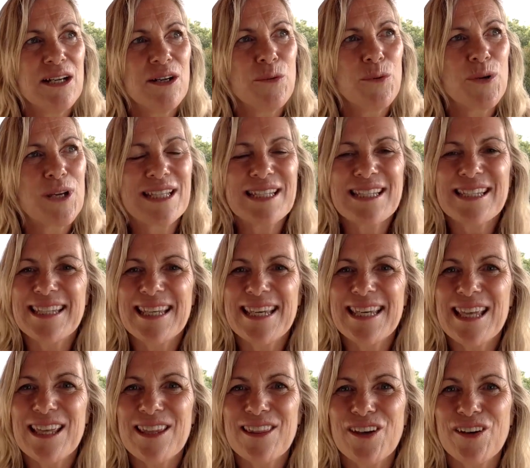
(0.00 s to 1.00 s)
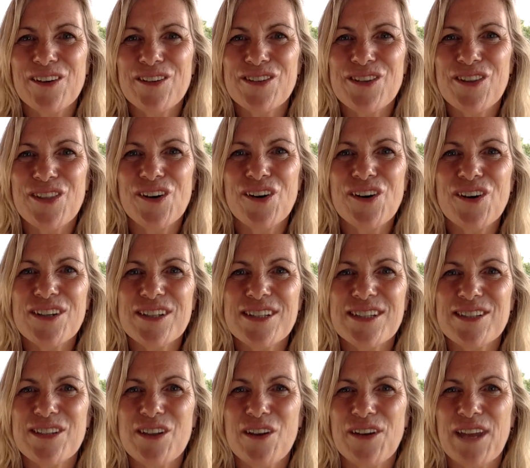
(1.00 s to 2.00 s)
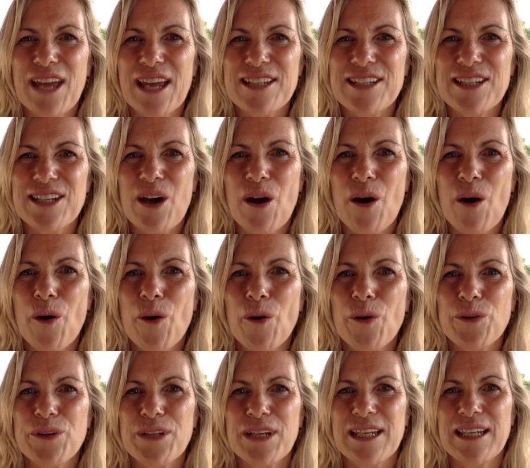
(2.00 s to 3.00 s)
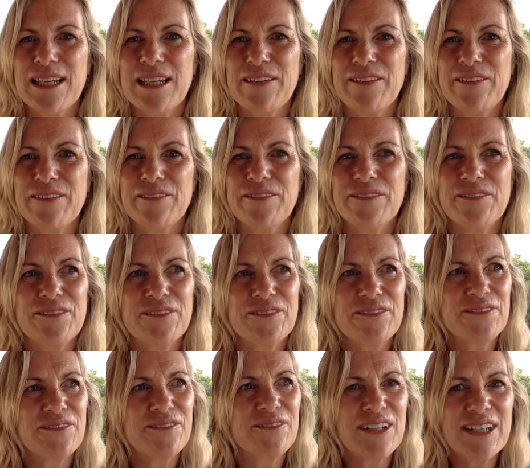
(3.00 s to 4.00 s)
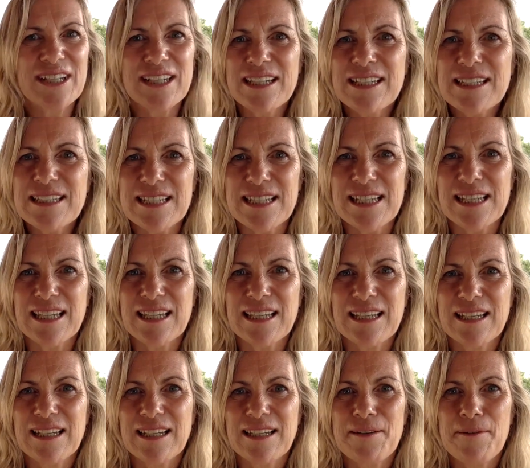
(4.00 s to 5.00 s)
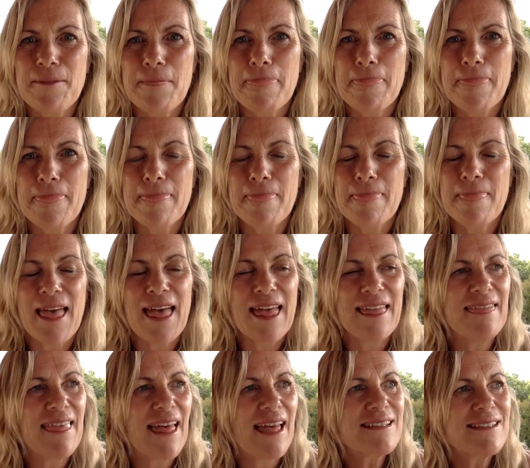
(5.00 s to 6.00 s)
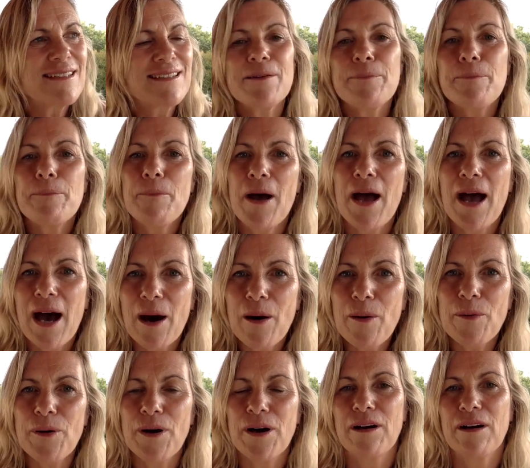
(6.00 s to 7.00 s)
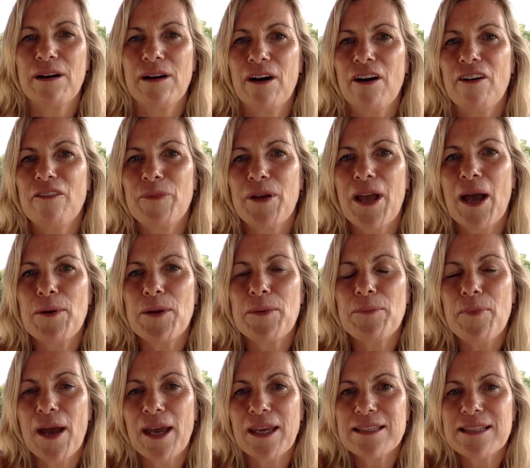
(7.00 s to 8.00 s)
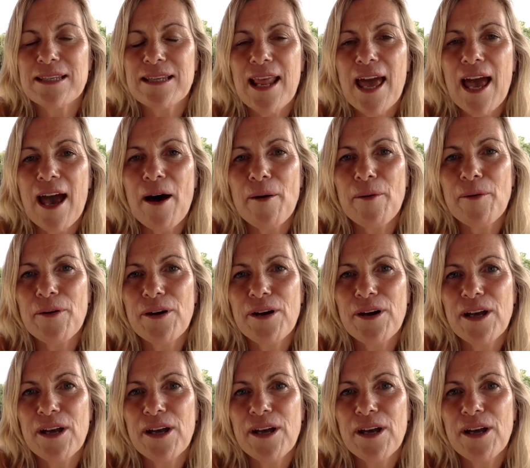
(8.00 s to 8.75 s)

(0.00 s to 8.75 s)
we can see that those thoughts don't actually hold any validity. And that's the power of coming back to now.